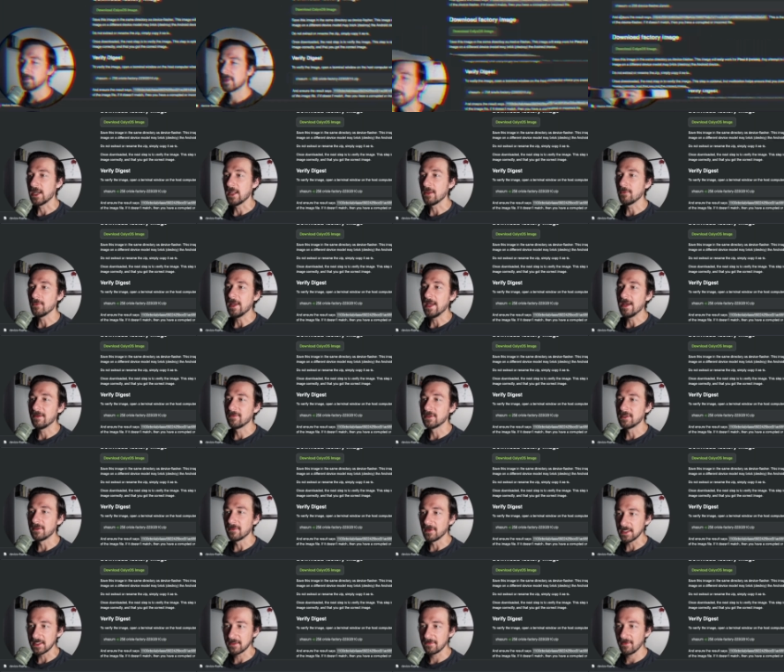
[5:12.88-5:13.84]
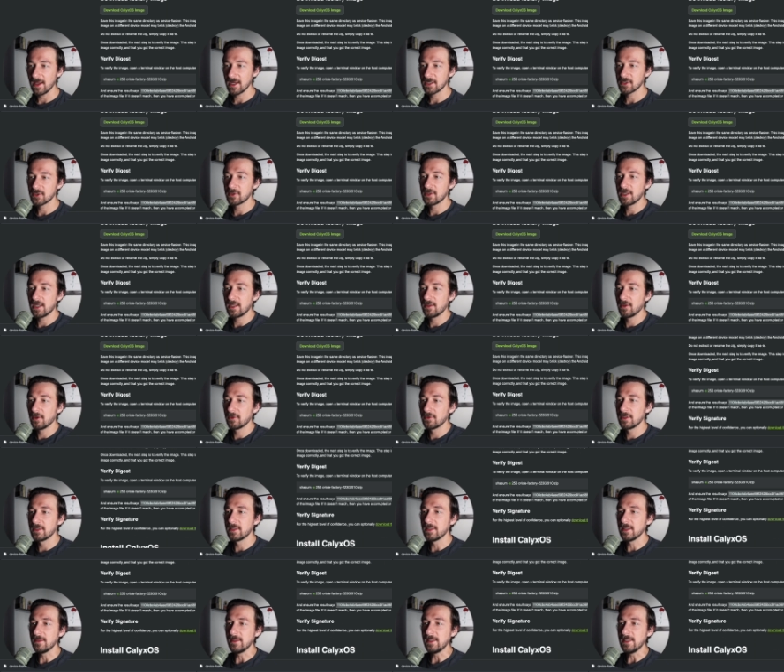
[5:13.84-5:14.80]
So now that we have the device flasher
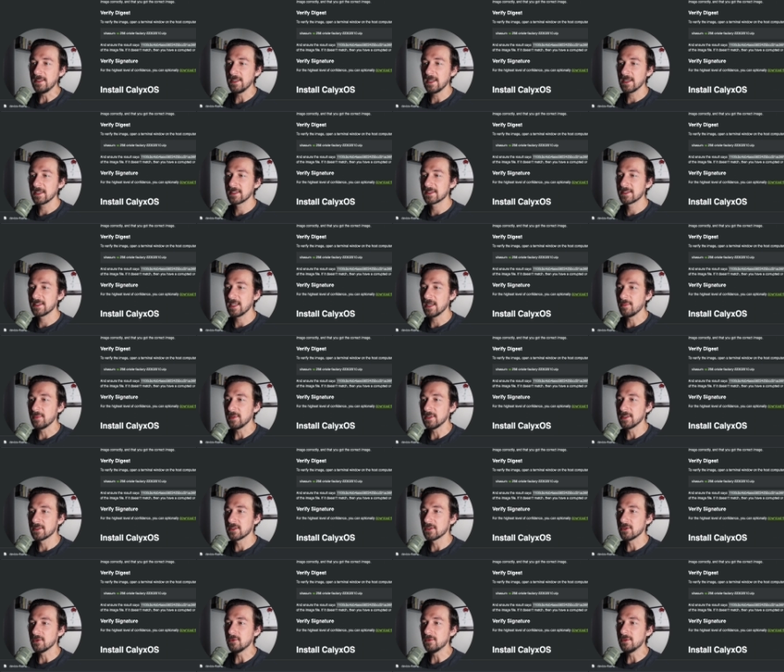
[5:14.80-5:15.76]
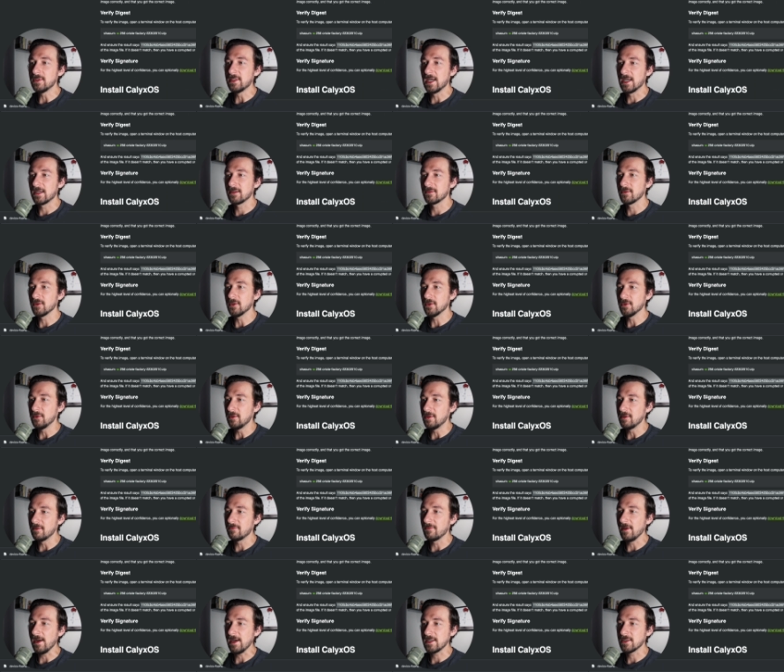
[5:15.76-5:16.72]
downloaded, the next step is to download the
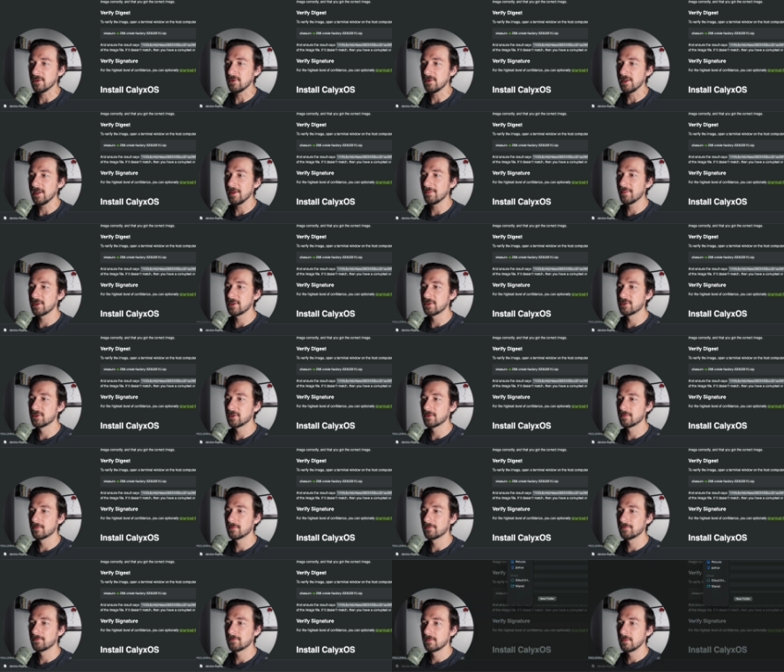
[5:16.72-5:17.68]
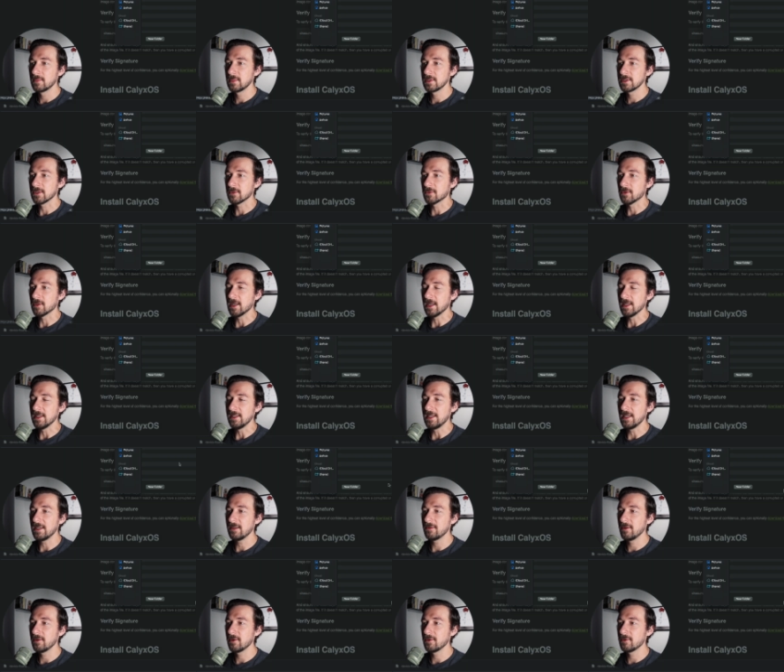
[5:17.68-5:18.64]
factory image. So click on
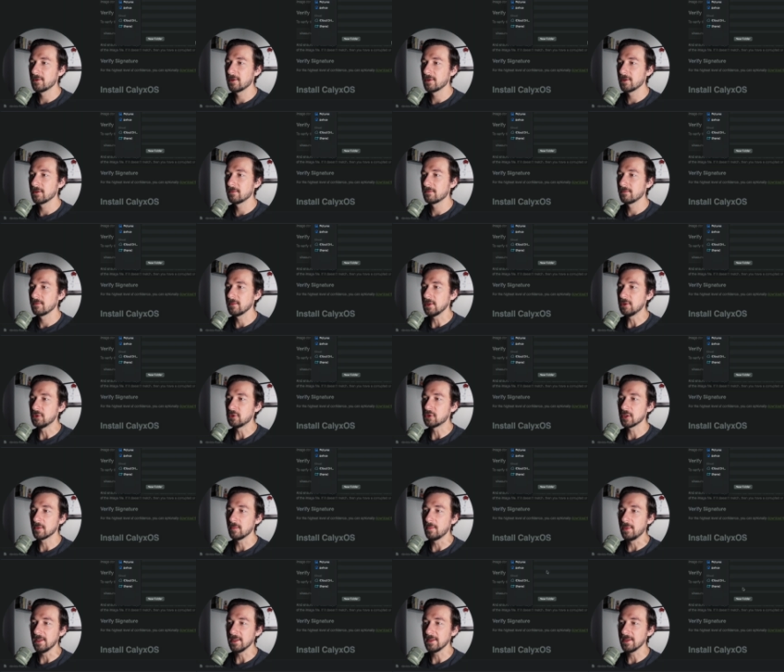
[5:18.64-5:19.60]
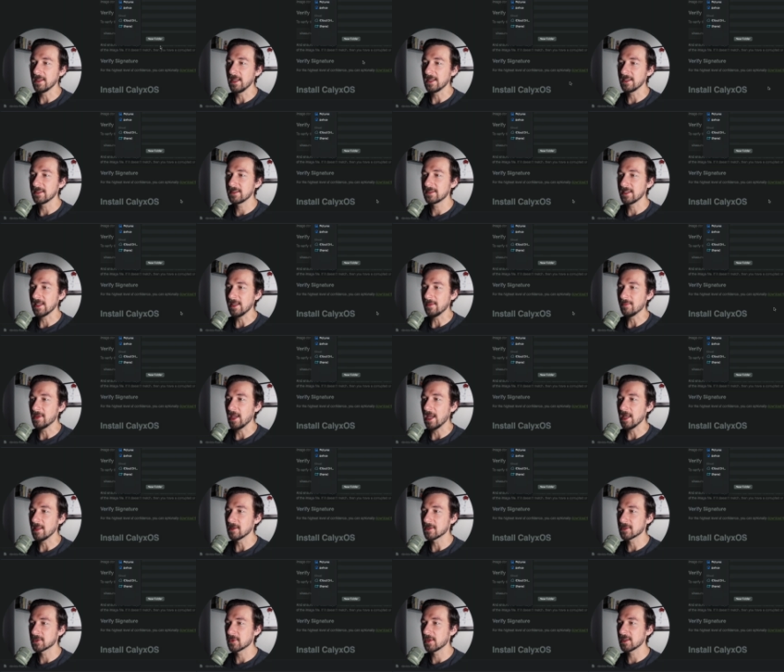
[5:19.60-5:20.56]
download. You should be in that same
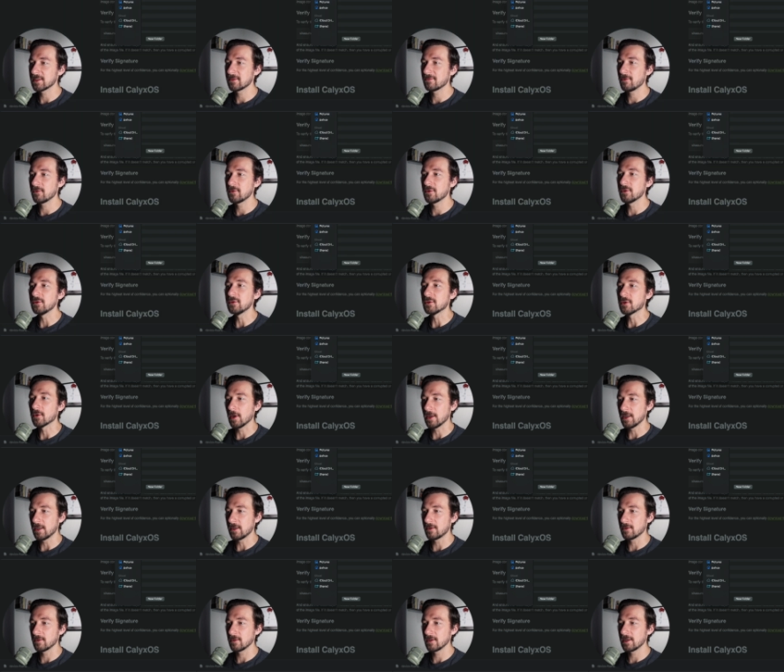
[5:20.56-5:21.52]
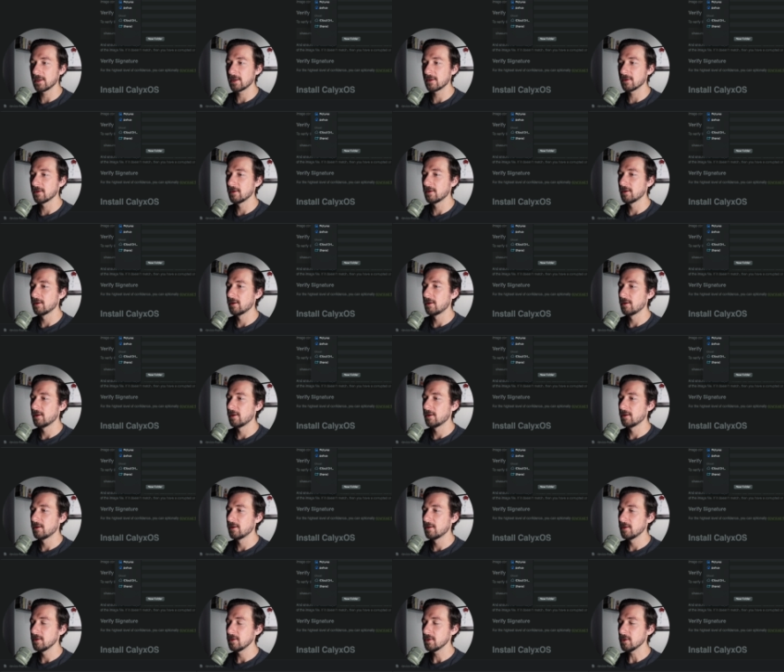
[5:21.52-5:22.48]
Calyx OS folder you created earlier.
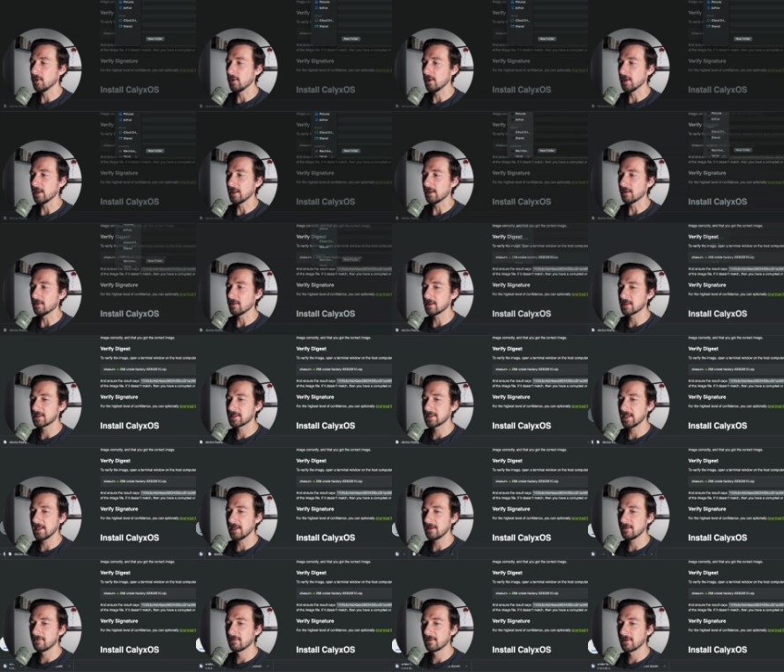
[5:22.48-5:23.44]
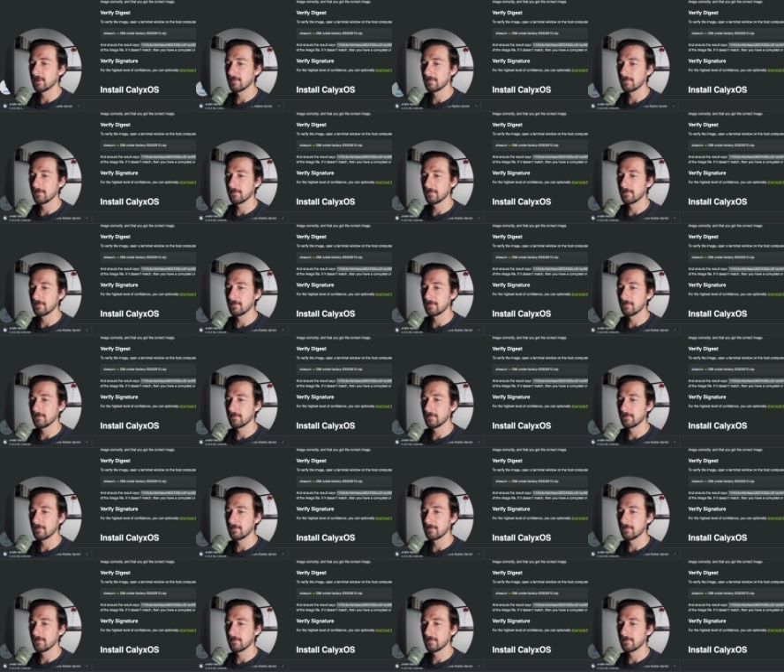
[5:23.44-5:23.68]
Go ahead and click save.